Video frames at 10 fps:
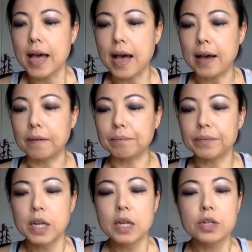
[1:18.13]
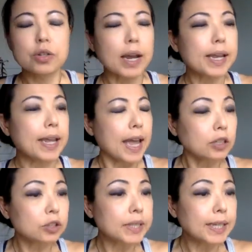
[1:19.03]
Um, try
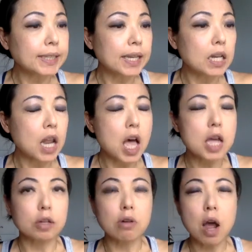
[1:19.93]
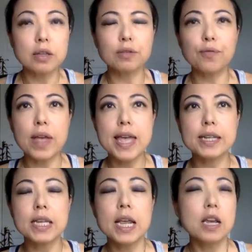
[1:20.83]
exercising a lot,
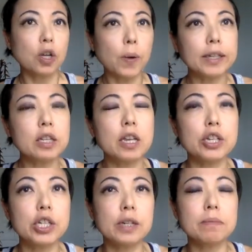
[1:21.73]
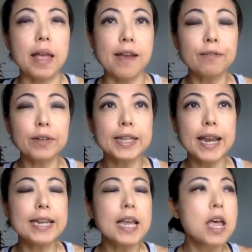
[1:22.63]
CrossFit, going to the gym every
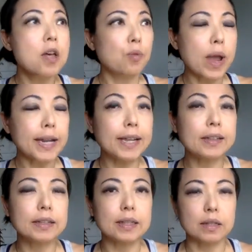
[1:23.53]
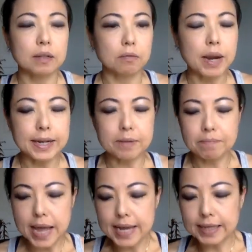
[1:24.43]
day, riding
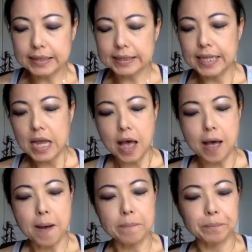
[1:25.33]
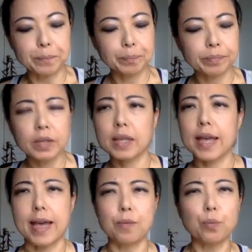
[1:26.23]
riding bikes, um,
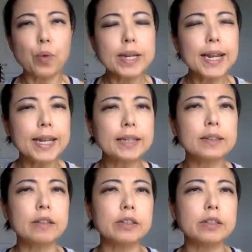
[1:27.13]
and running.